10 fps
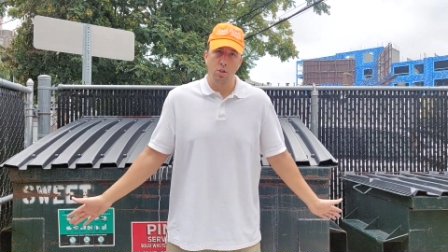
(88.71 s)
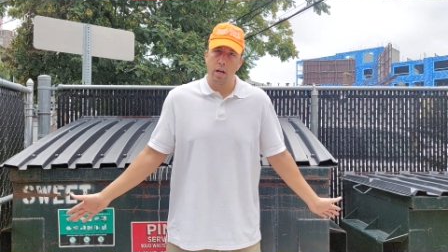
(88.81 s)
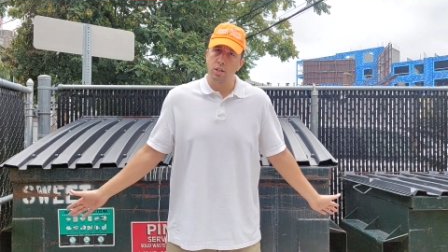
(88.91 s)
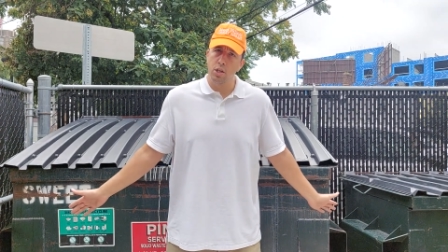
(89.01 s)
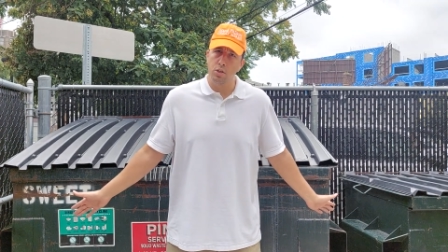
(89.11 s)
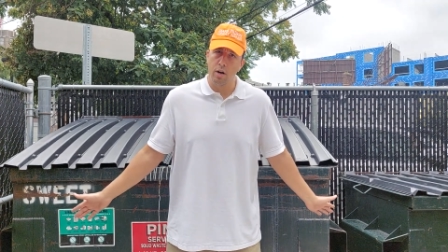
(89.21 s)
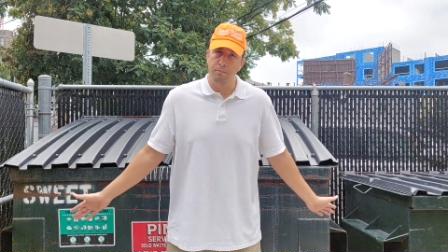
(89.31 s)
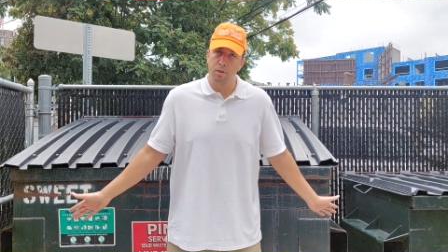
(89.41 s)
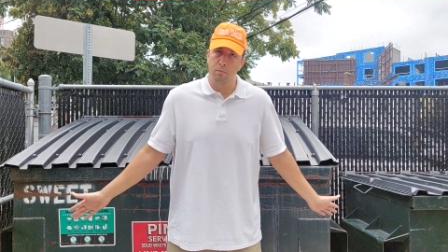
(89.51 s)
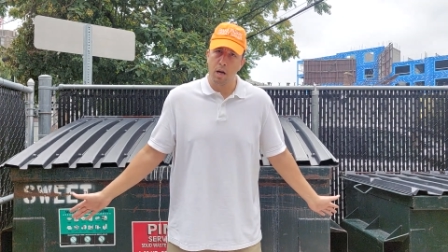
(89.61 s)
Tracy
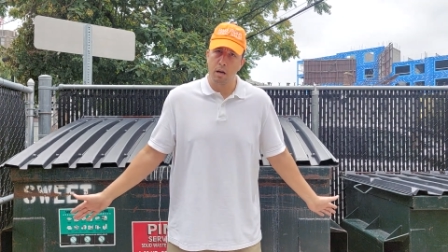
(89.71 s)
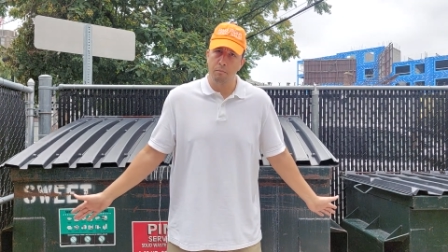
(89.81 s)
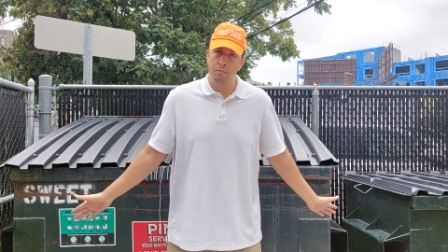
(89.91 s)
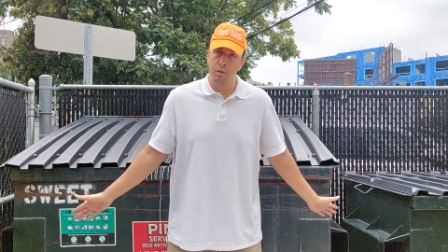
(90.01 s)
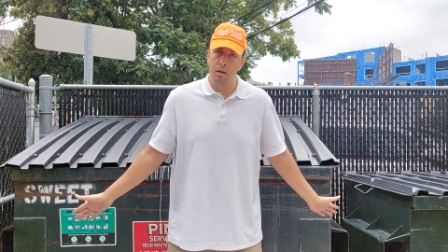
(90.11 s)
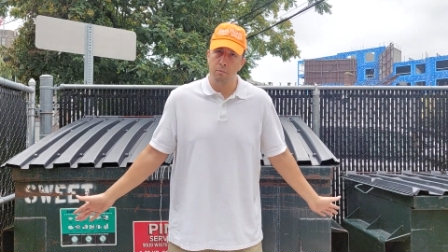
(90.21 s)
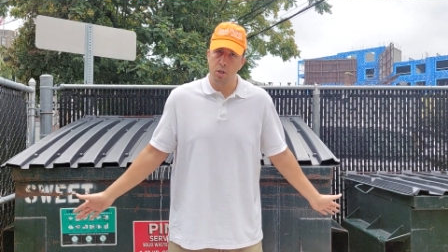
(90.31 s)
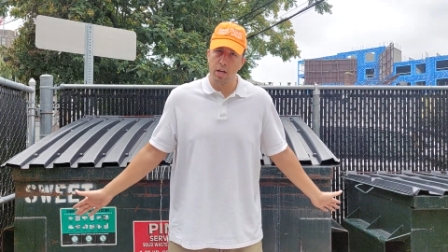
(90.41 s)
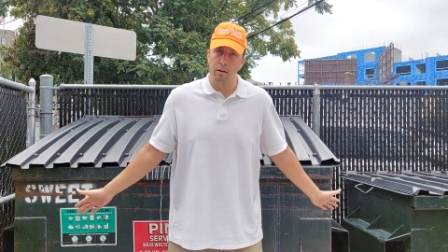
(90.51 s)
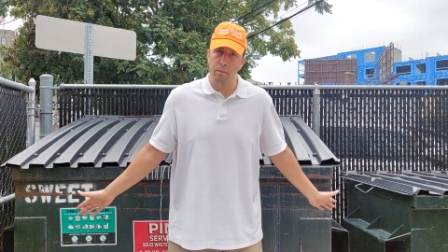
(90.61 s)
Trump's mom,
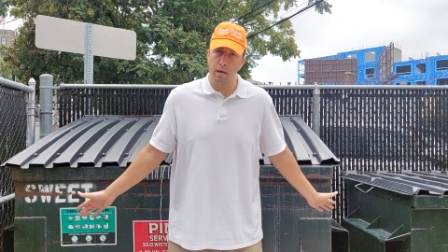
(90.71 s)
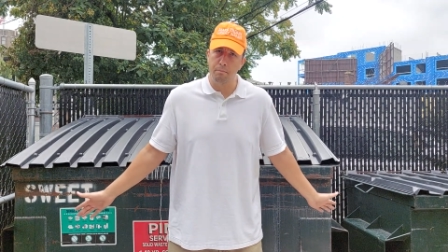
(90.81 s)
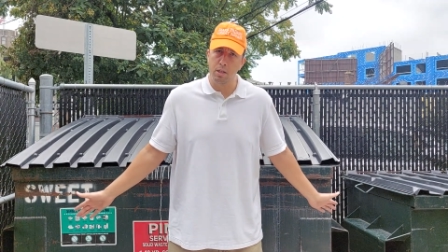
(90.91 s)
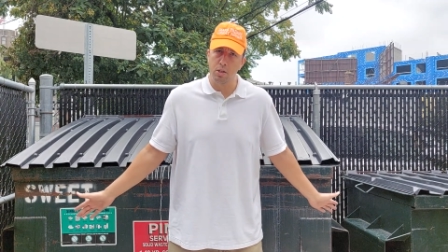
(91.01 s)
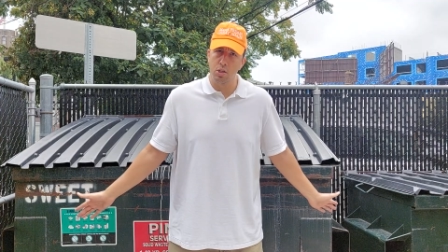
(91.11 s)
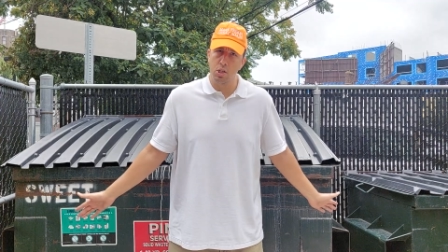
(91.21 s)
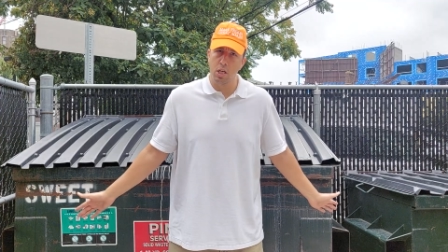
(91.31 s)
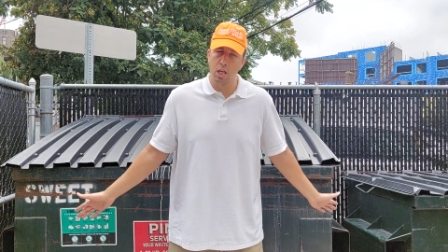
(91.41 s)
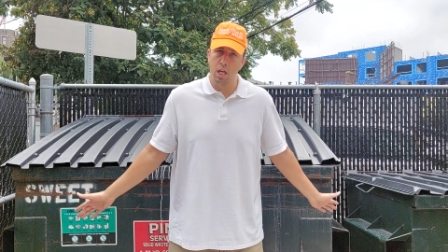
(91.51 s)
Michelle Maples,